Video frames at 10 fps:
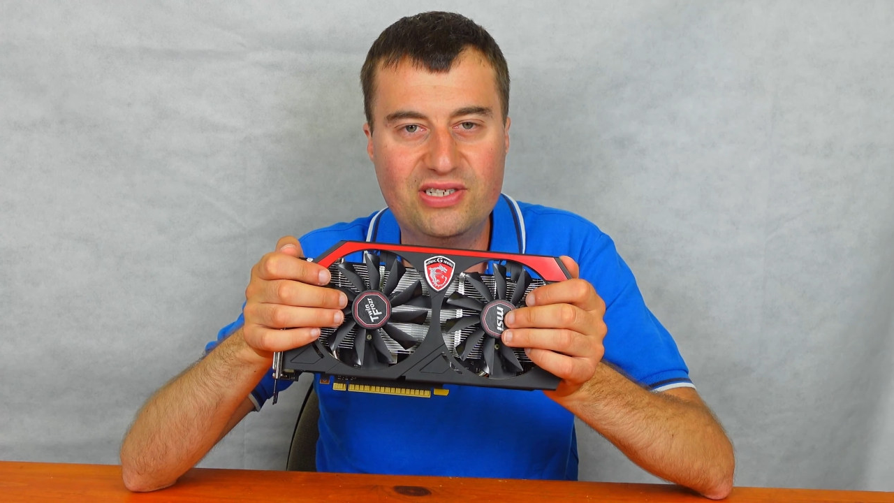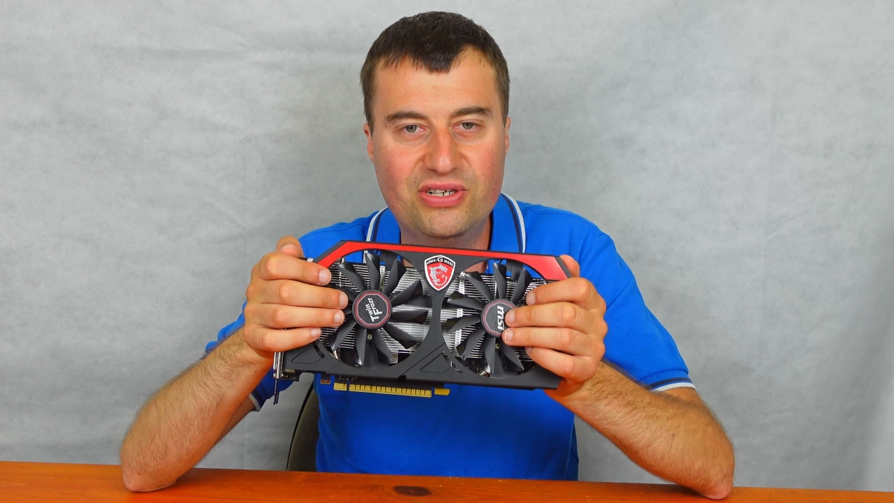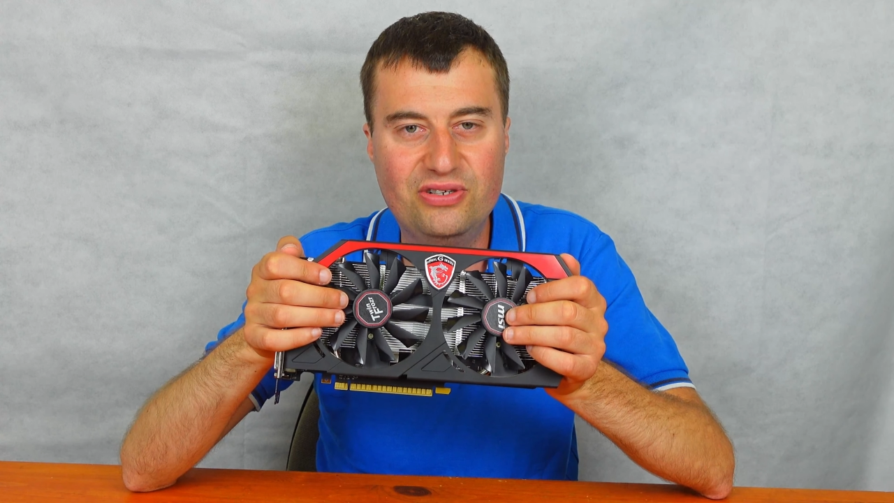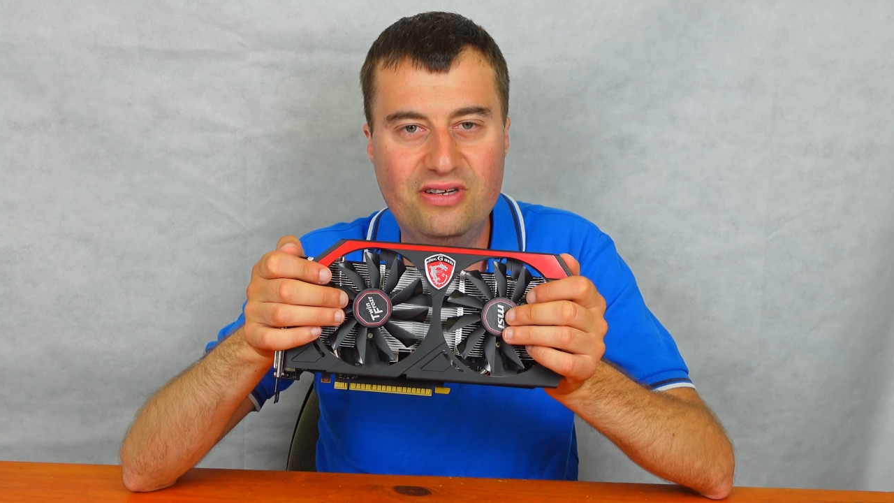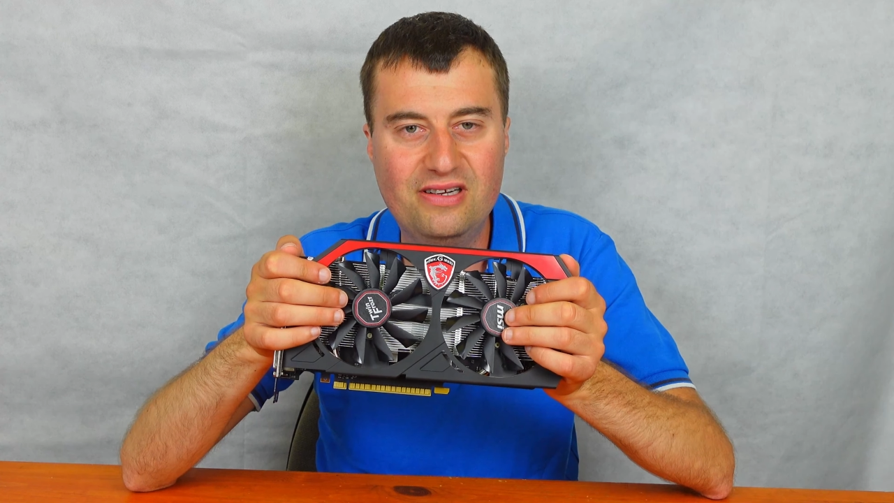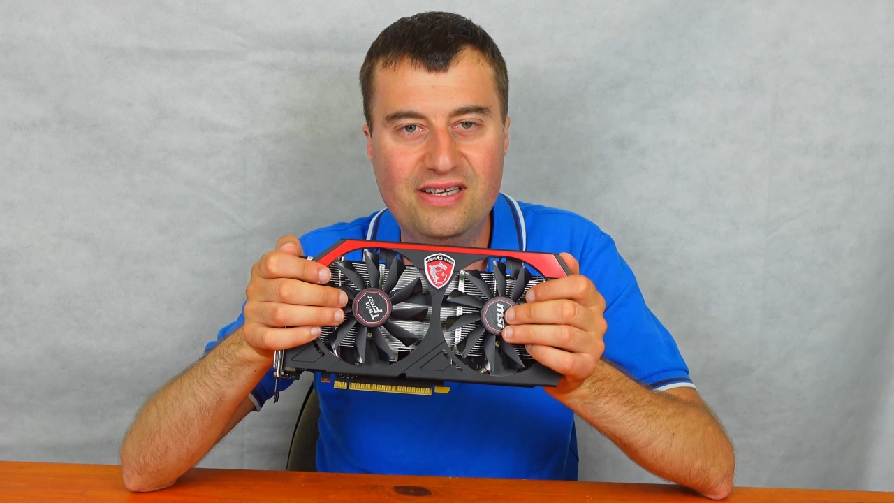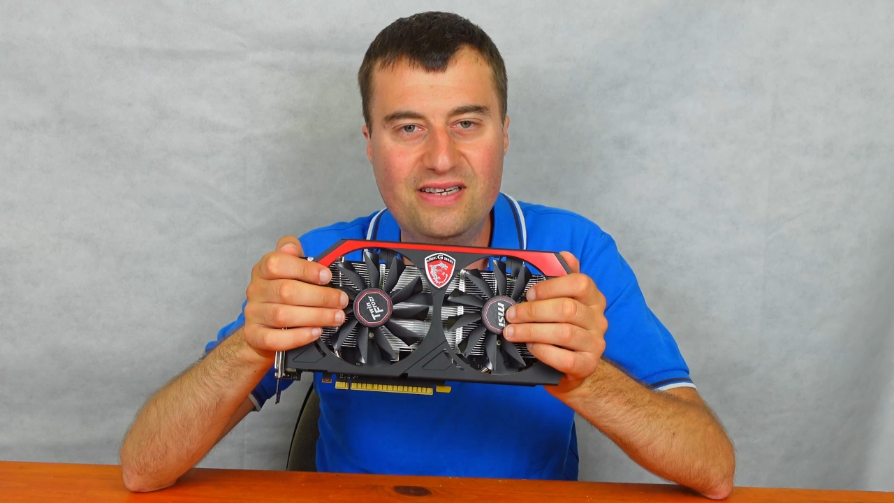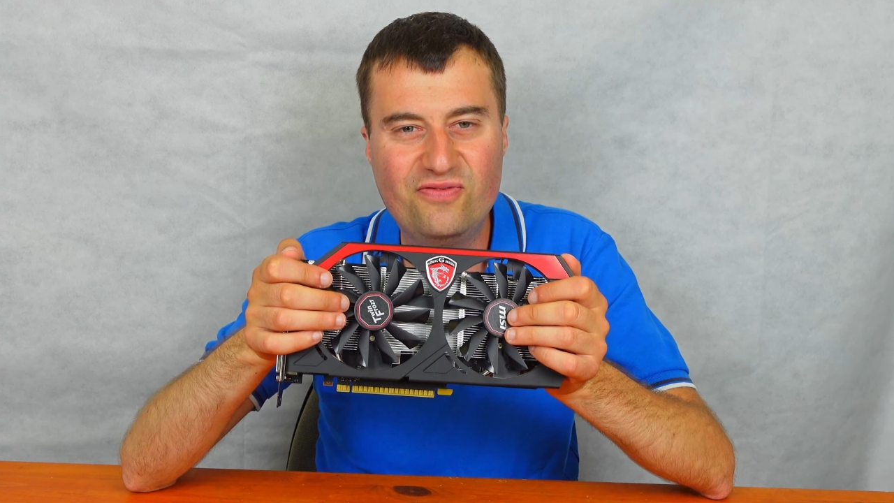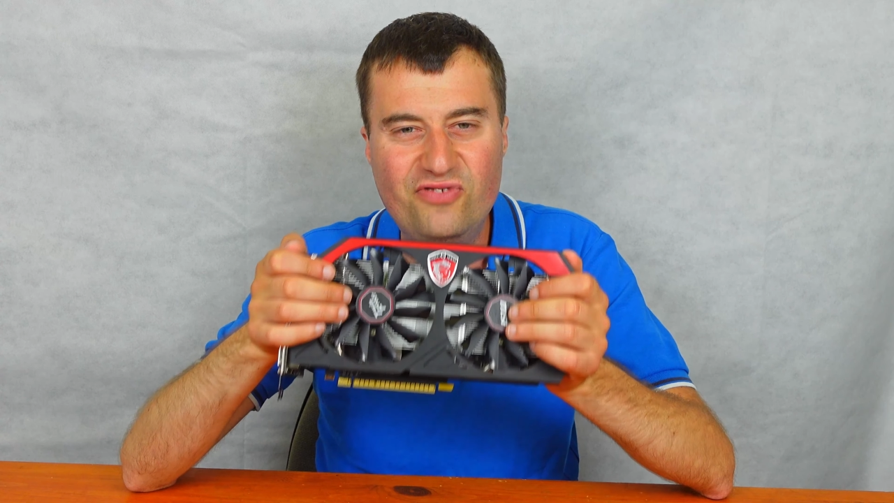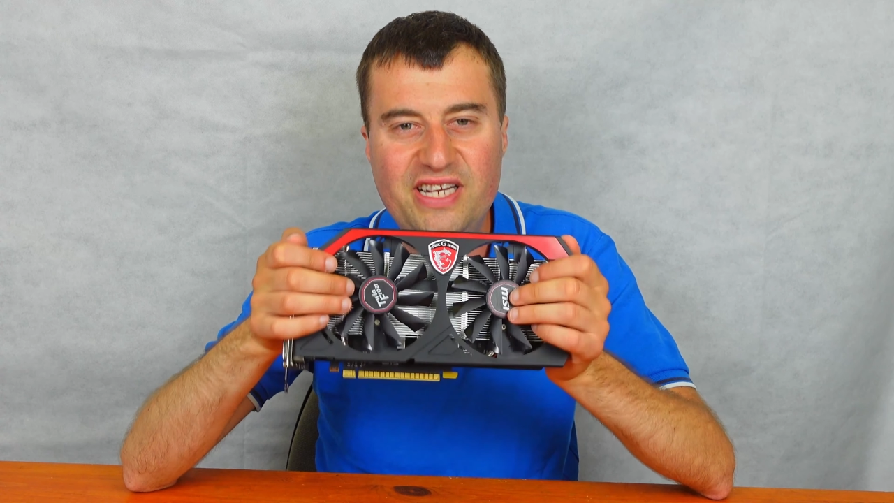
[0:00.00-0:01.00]
You
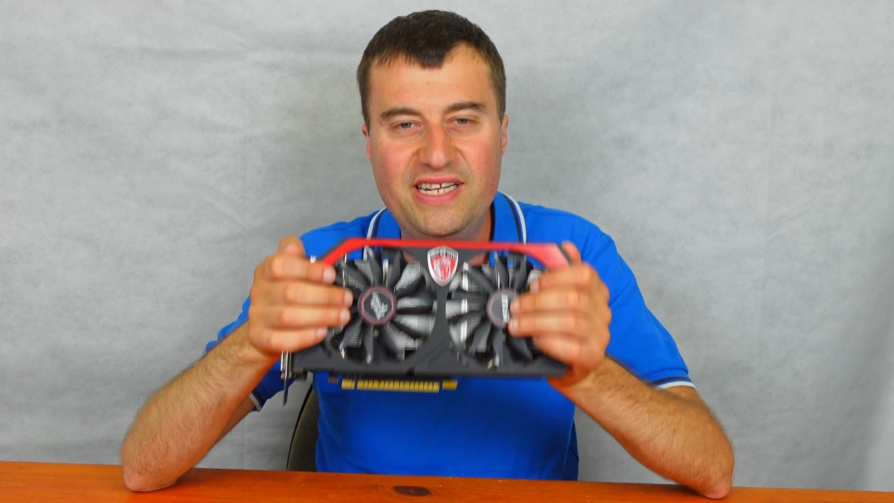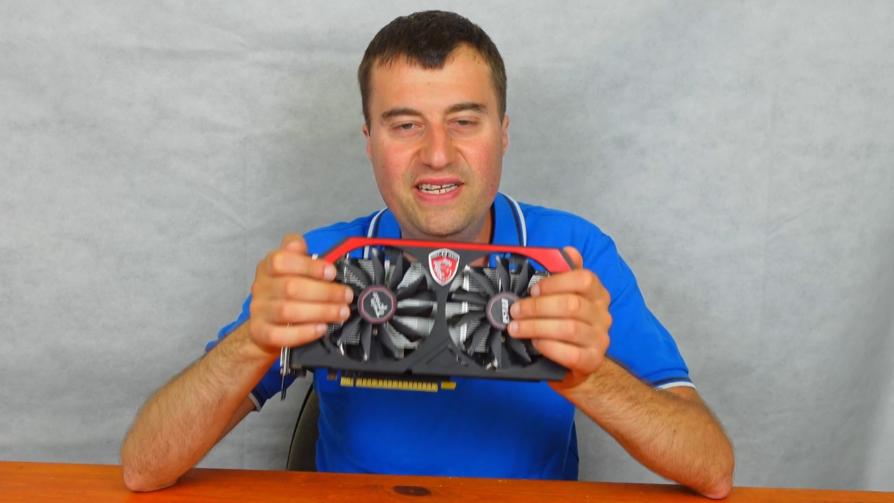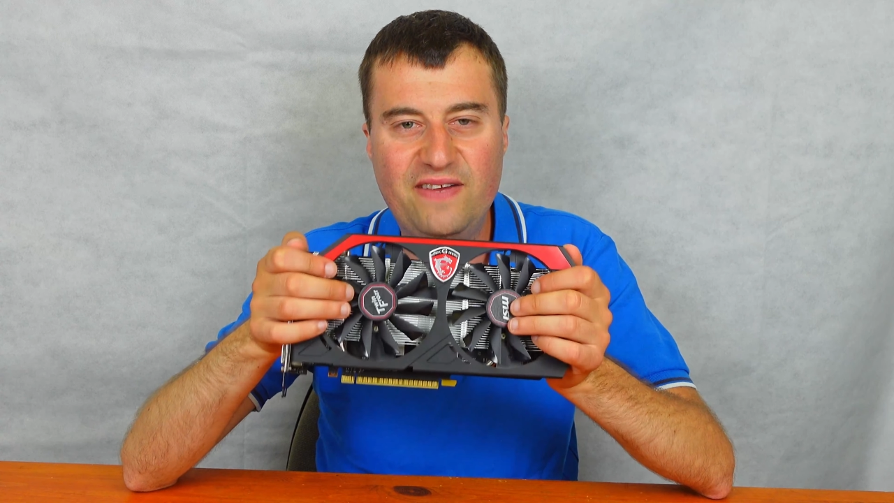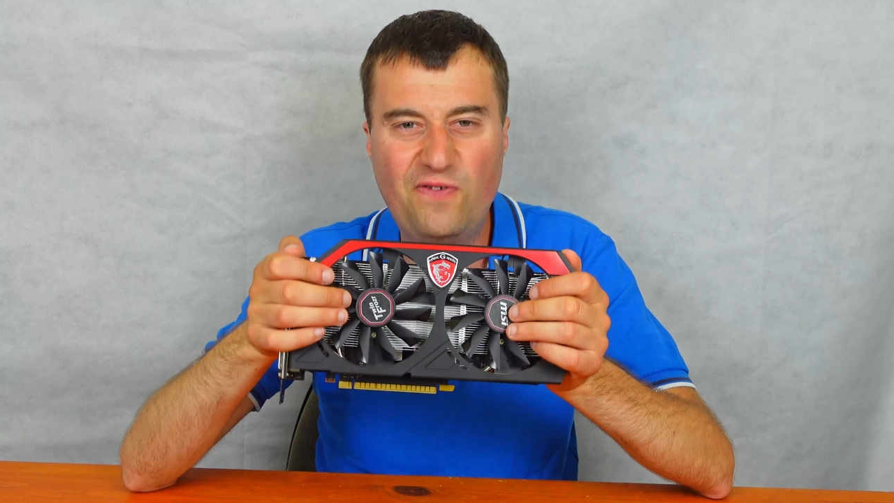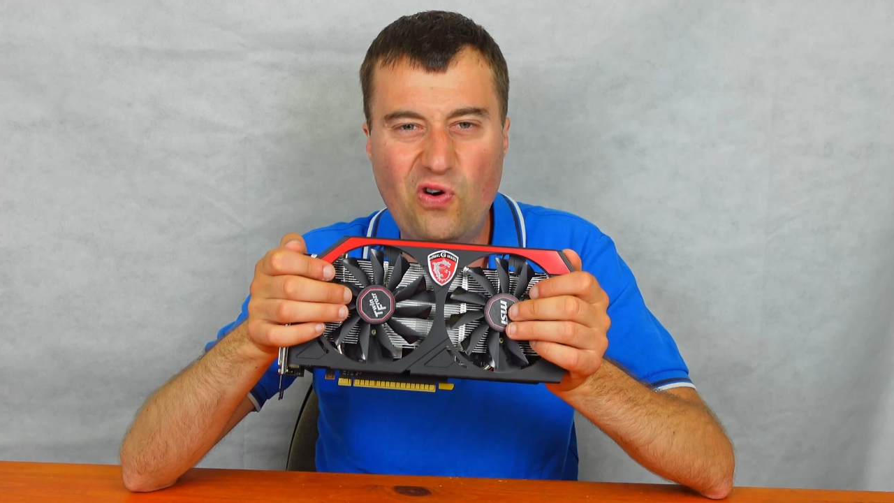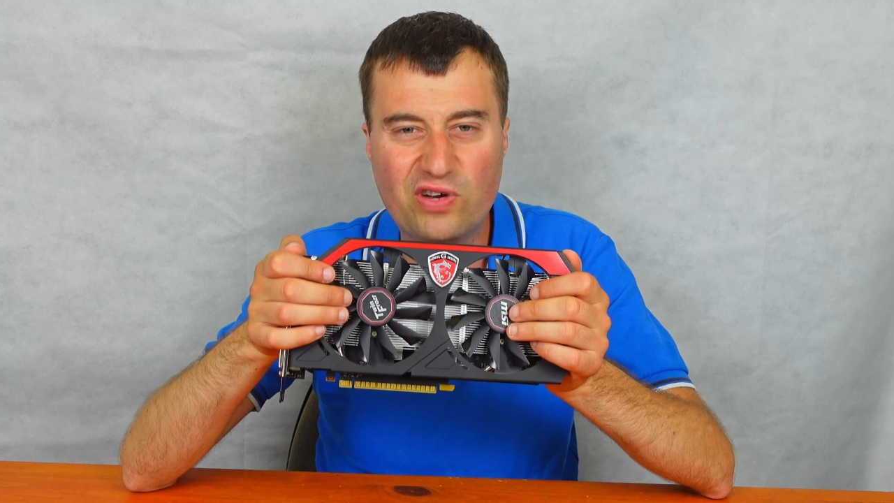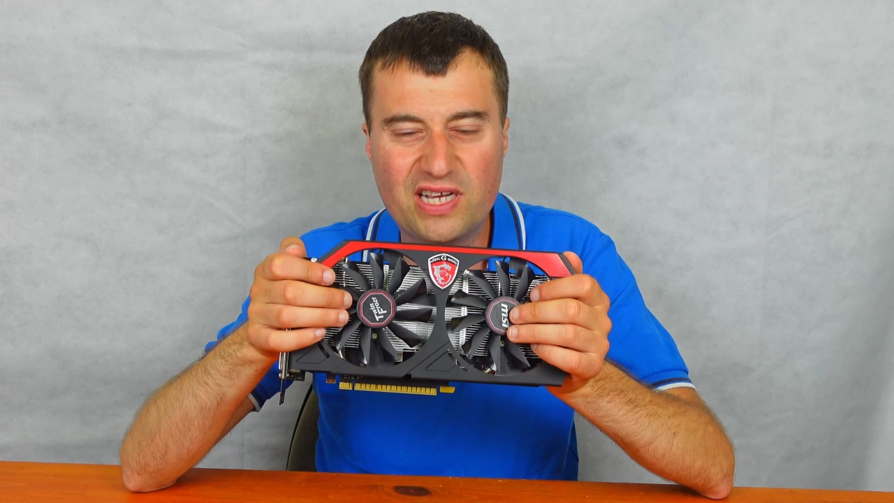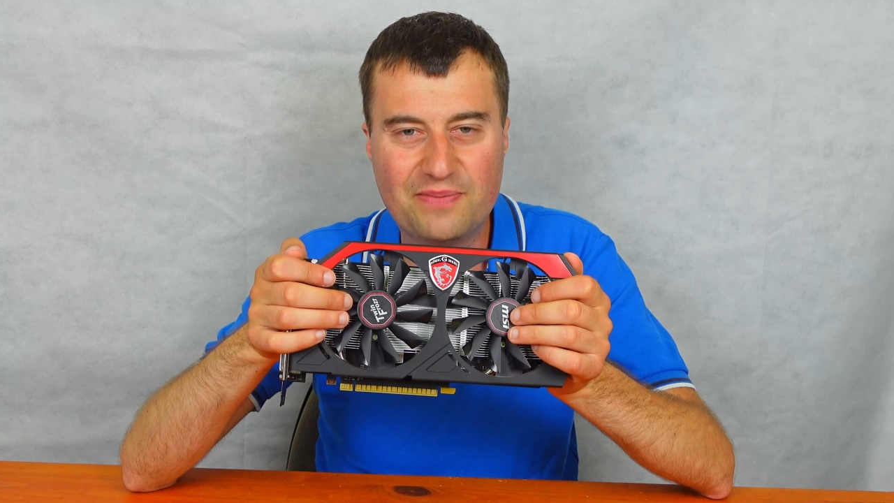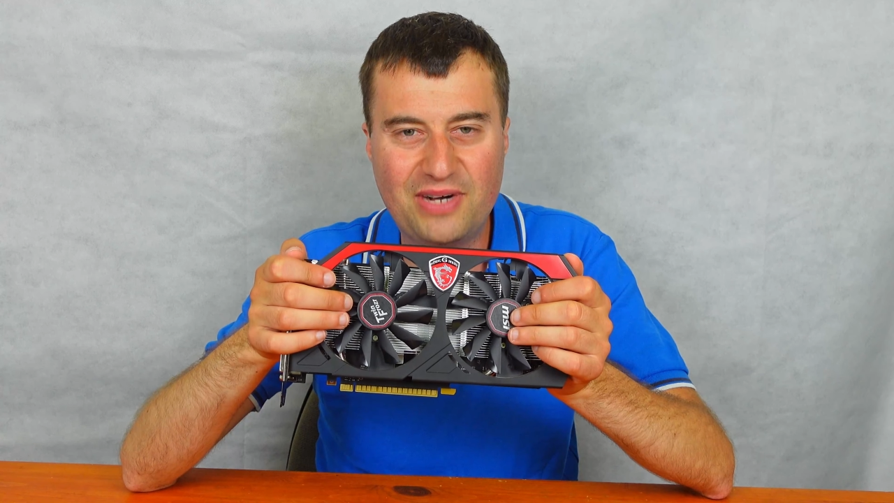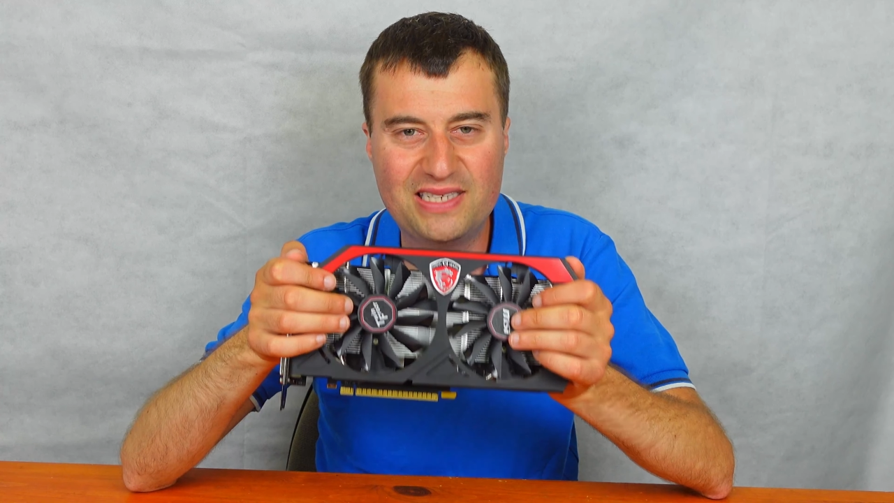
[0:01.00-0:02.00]
really need
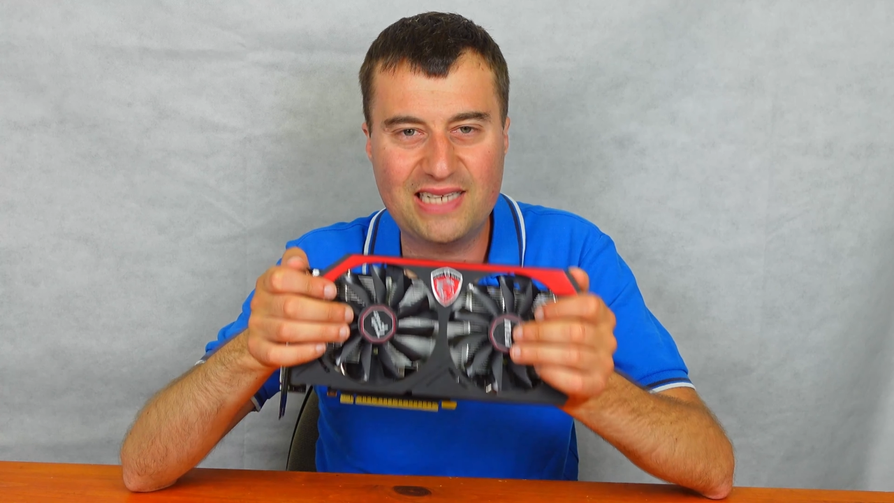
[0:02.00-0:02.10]
4GB